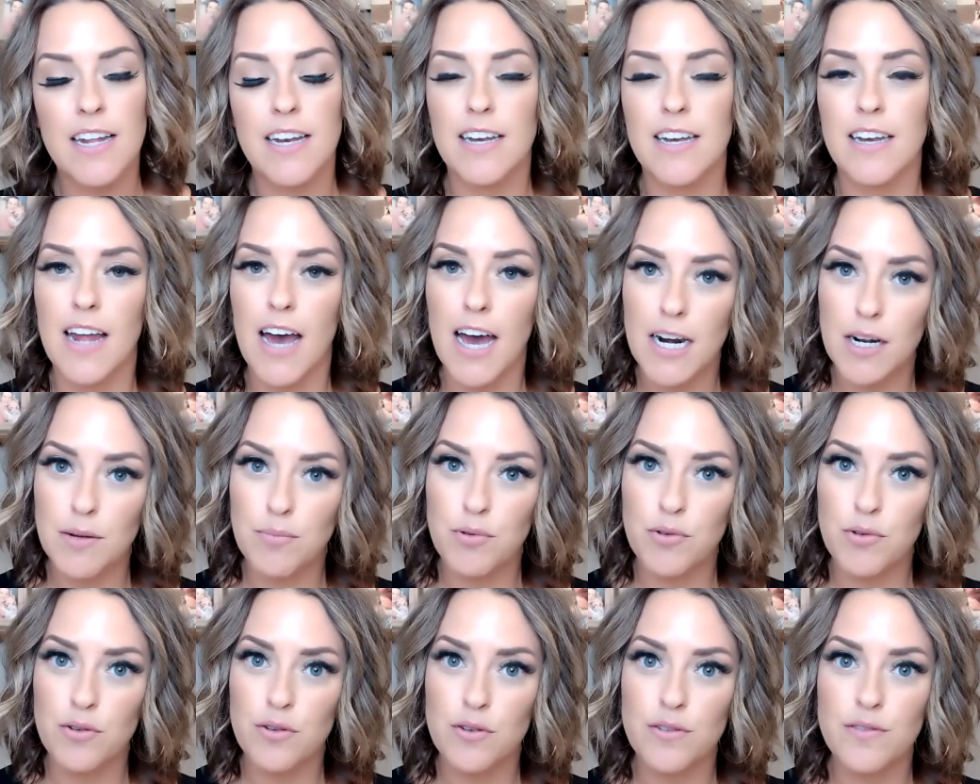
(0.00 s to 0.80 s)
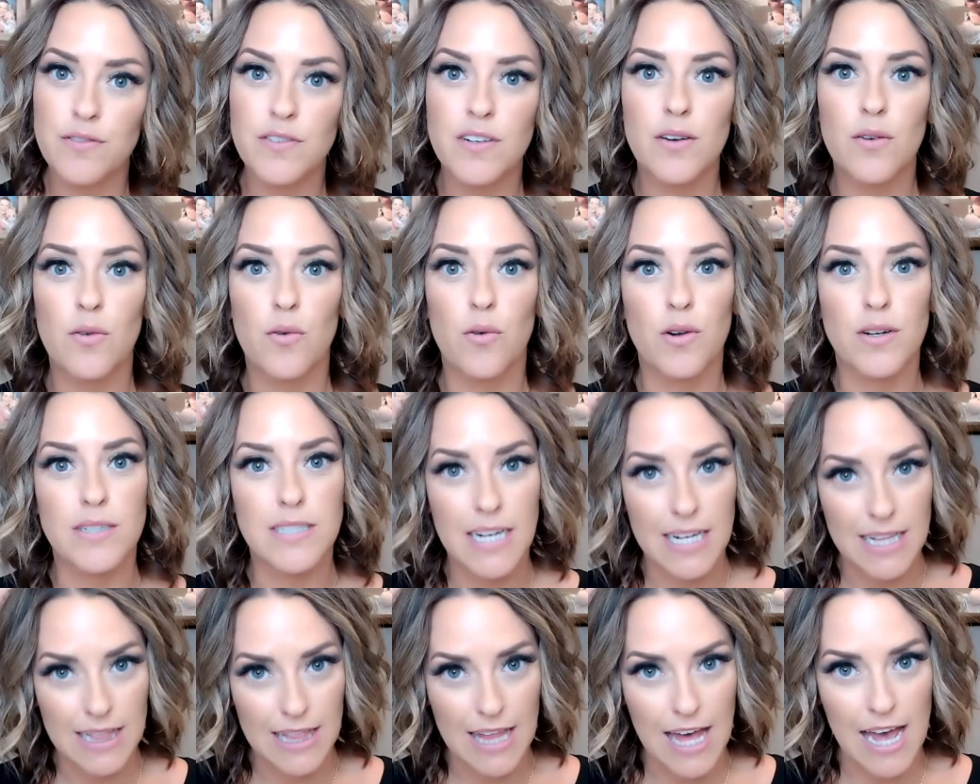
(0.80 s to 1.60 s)
not approved, or
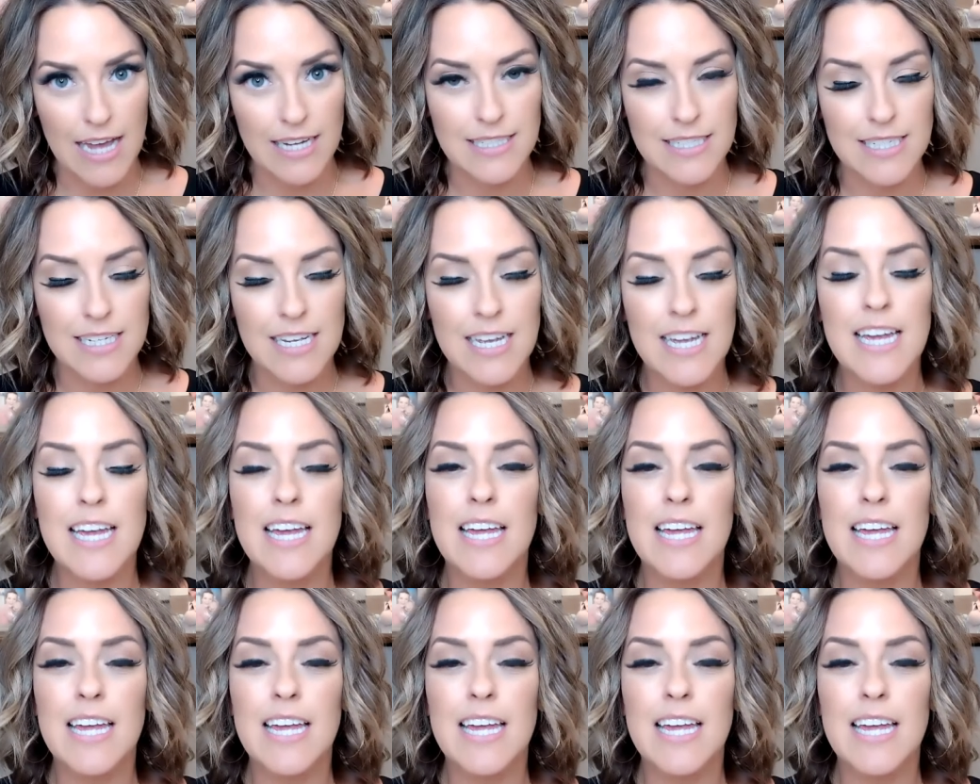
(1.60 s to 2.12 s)
declined.